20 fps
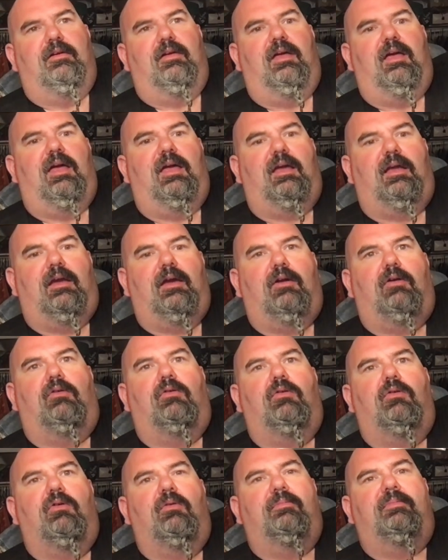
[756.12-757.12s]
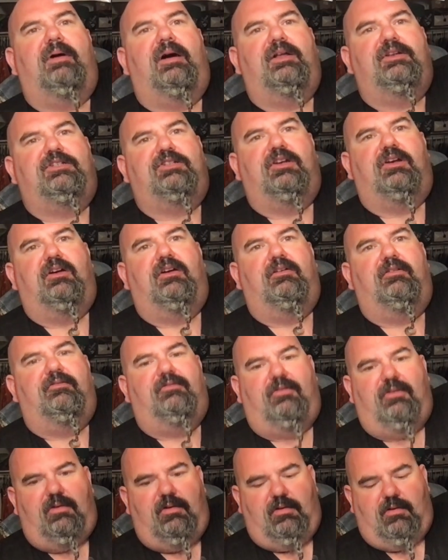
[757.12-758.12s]
and get a whole bunch of
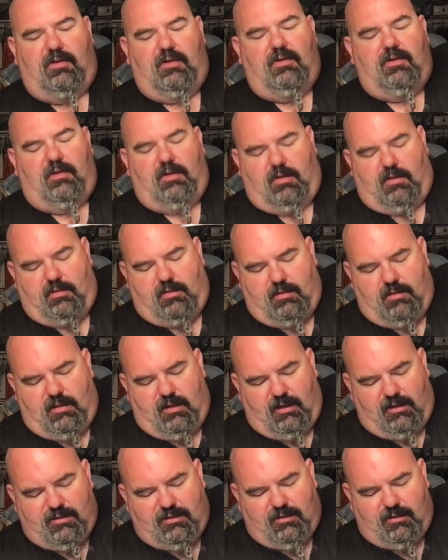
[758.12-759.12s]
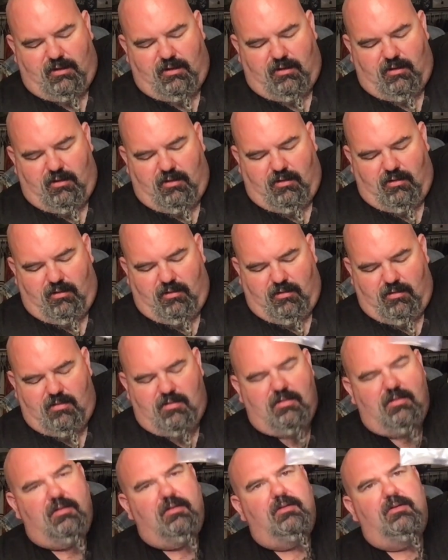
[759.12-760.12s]
these little
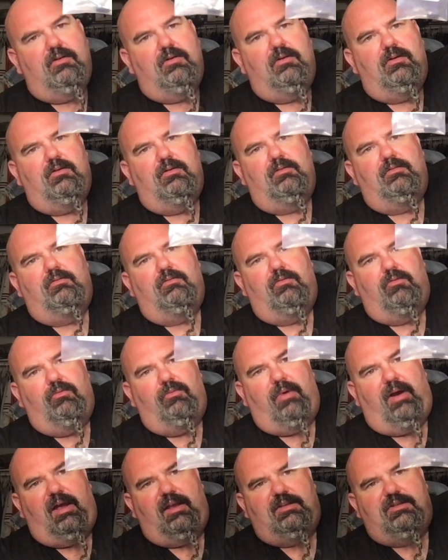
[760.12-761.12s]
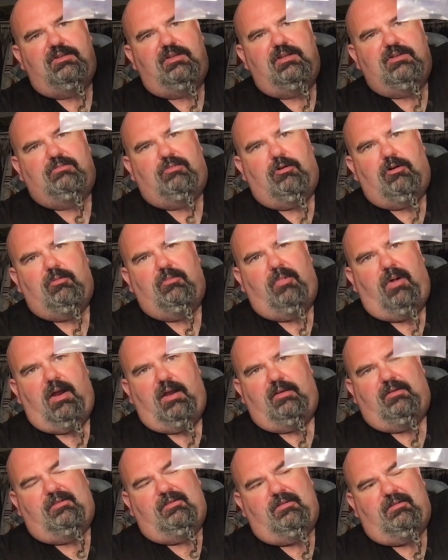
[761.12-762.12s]
weights, these worm
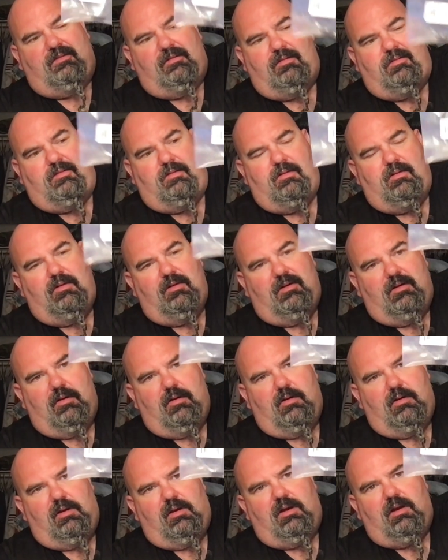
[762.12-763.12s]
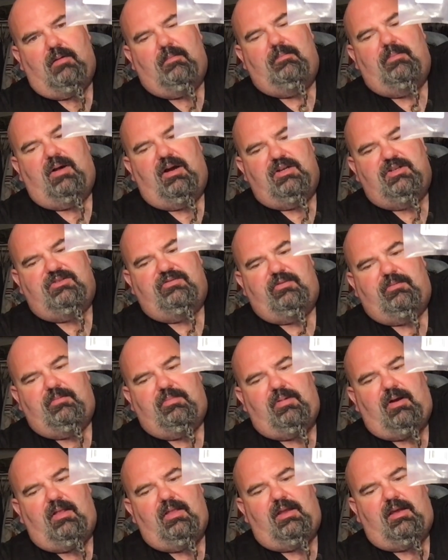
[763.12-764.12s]
weights. Get a bunch of them,
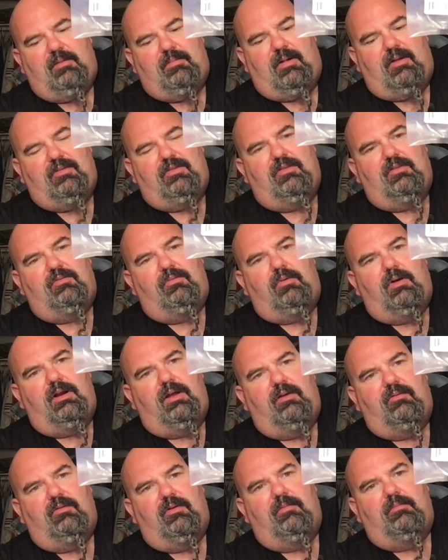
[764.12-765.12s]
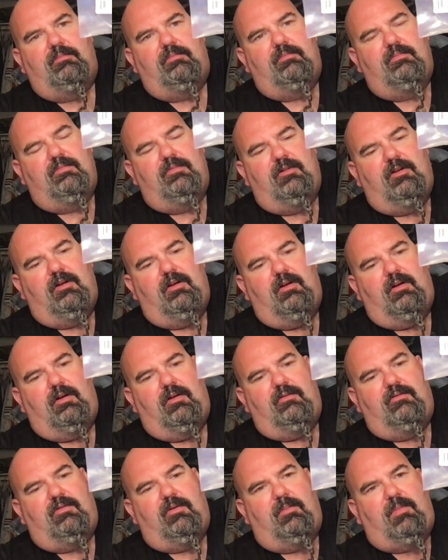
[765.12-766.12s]
probably get about 20 of them
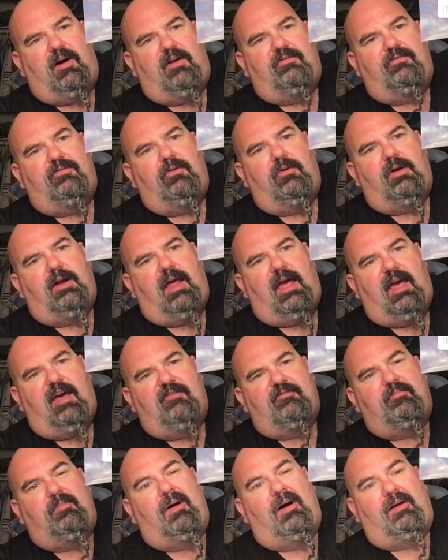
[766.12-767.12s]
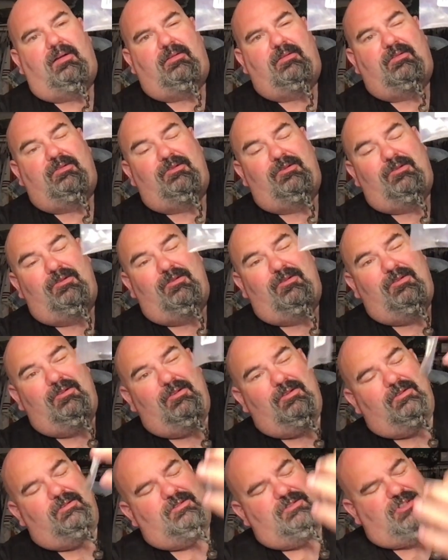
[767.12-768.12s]
for about $4.50.
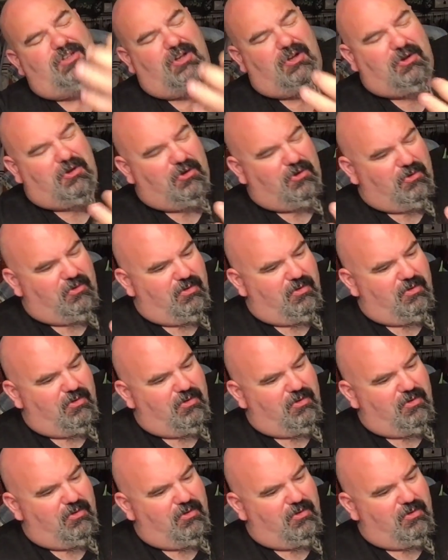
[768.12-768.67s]
So